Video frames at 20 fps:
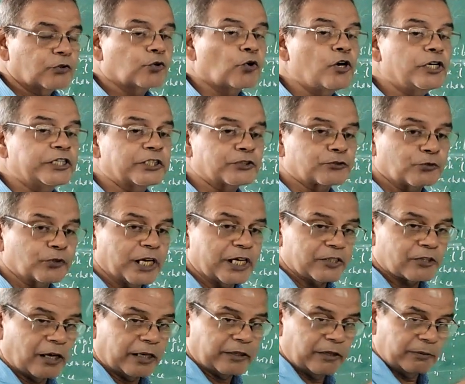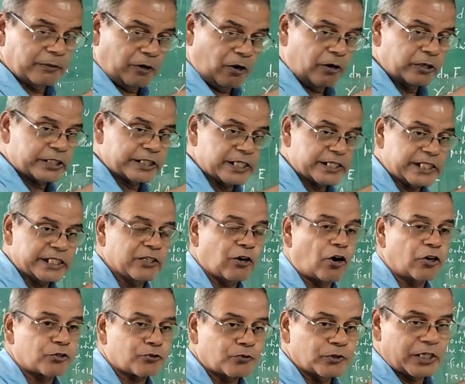20 students or 16
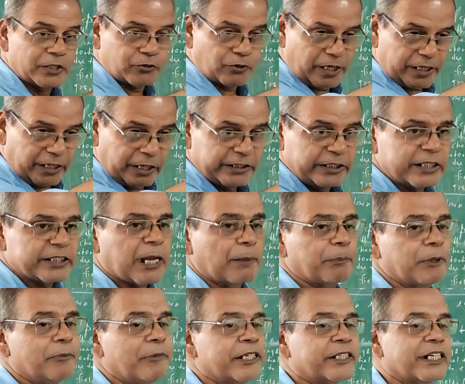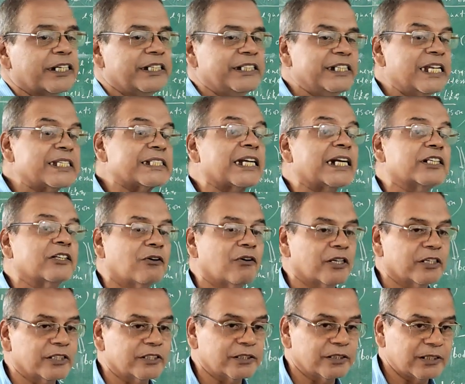odd students were in the supplementary yesterday
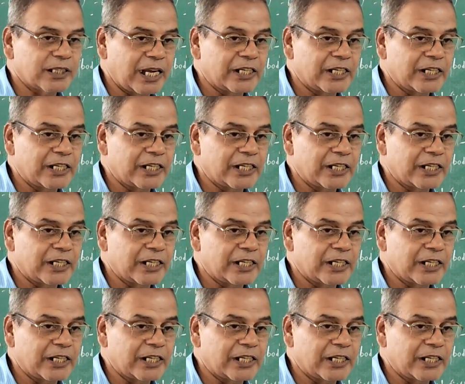only.